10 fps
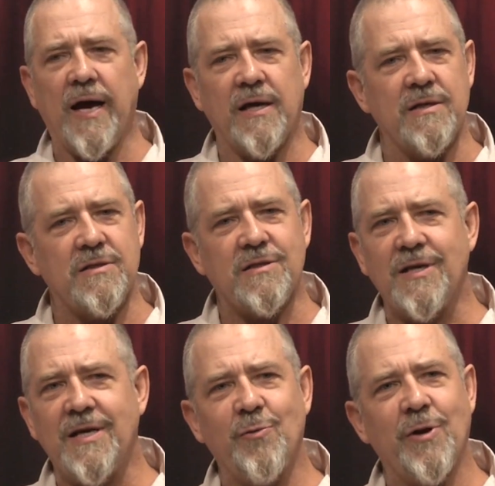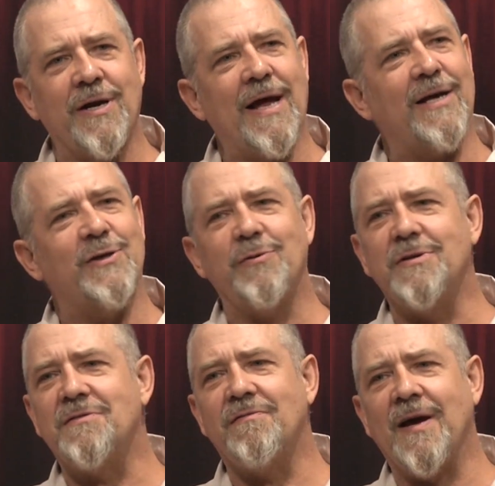can see when an actor
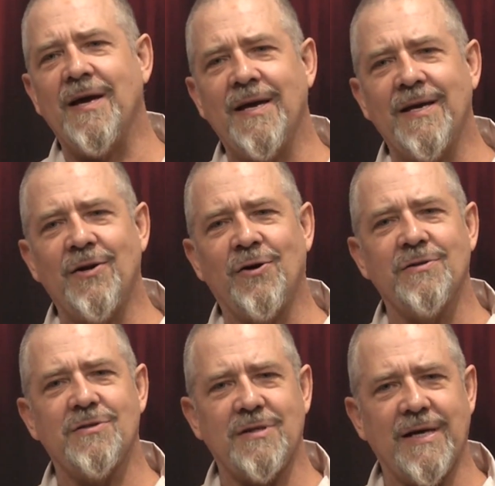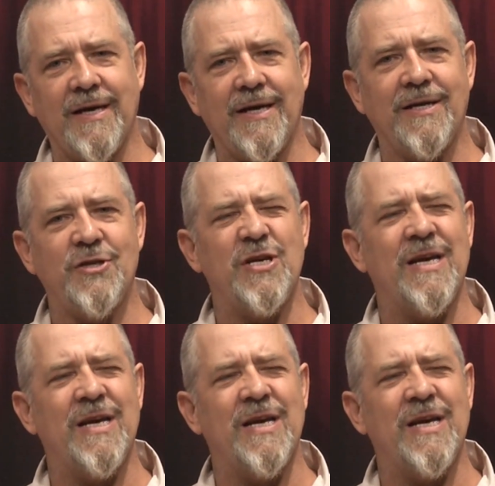is vain on stage